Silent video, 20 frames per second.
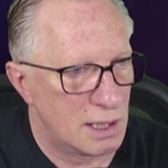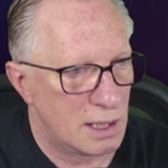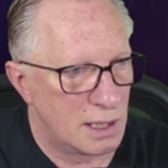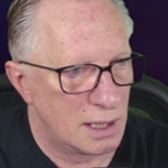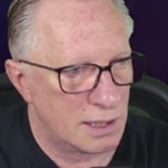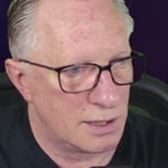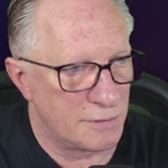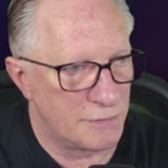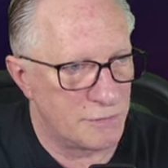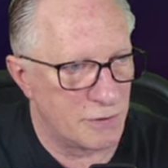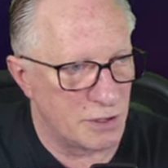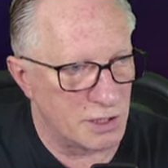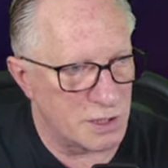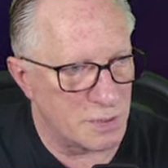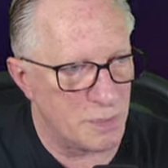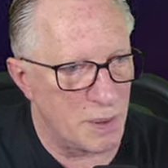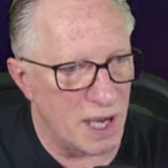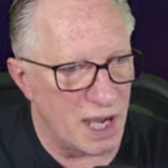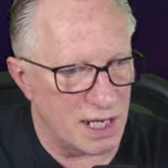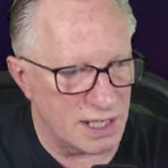The first
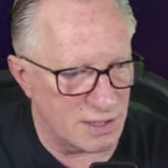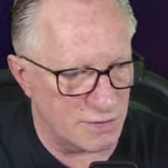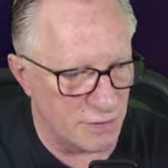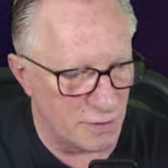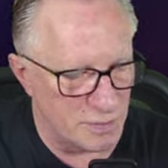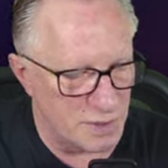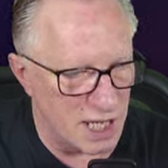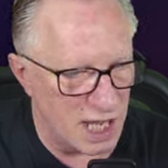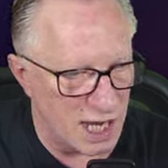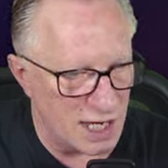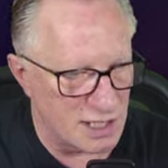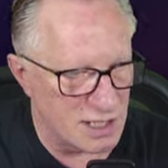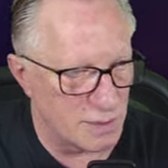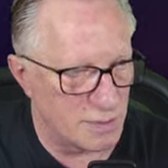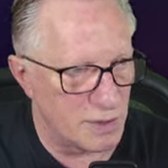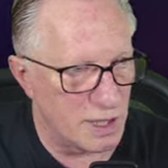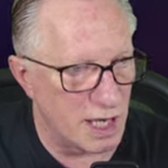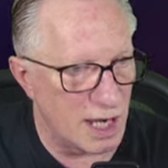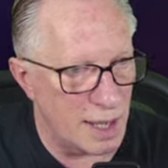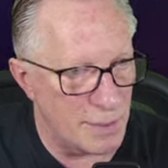box from Tangium
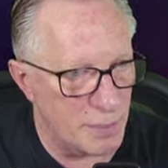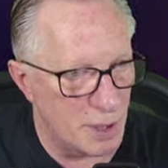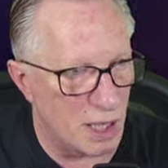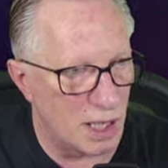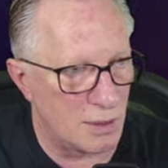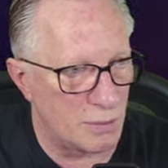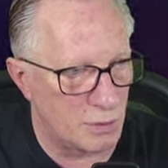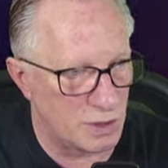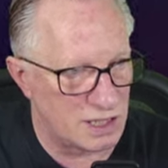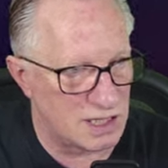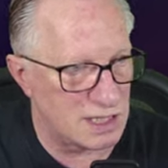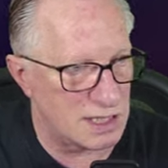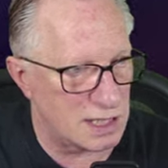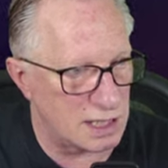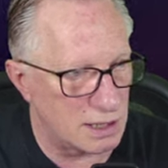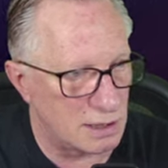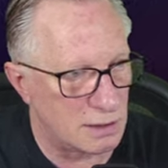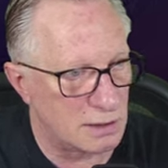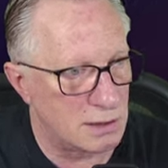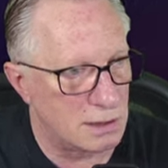that I bought was
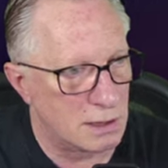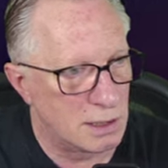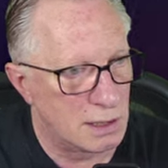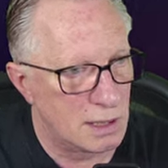sealed.